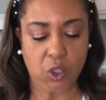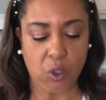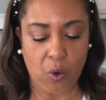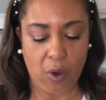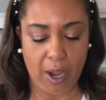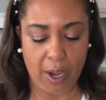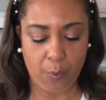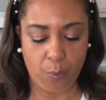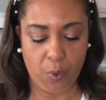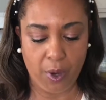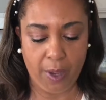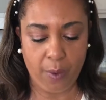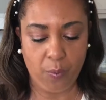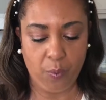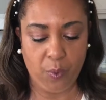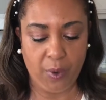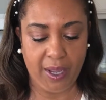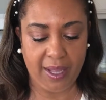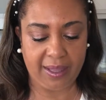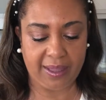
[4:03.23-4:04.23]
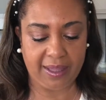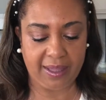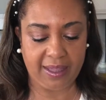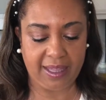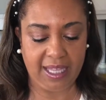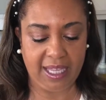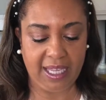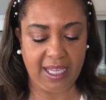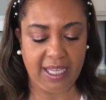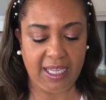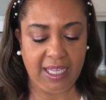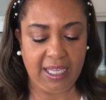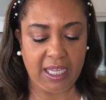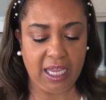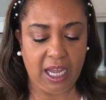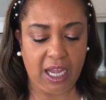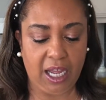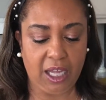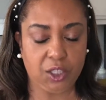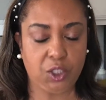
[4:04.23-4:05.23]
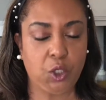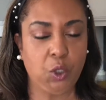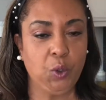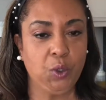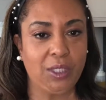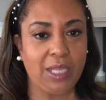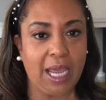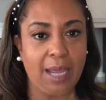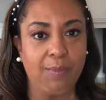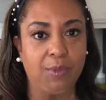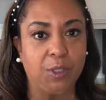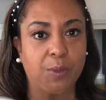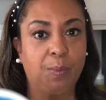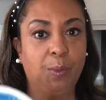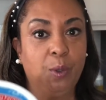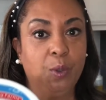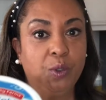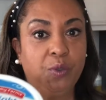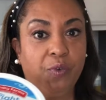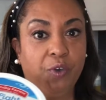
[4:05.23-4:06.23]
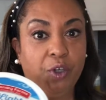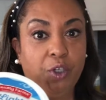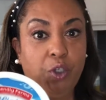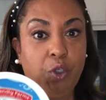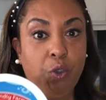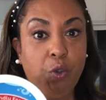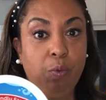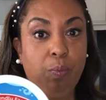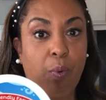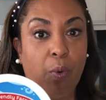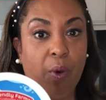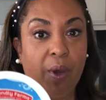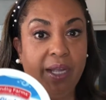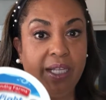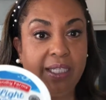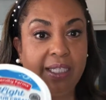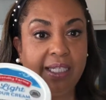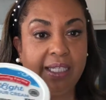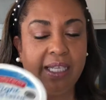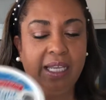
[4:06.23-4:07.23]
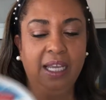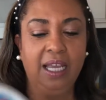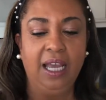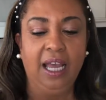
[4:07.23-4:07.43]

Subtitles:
I went with the 2 tablespoons for 2 points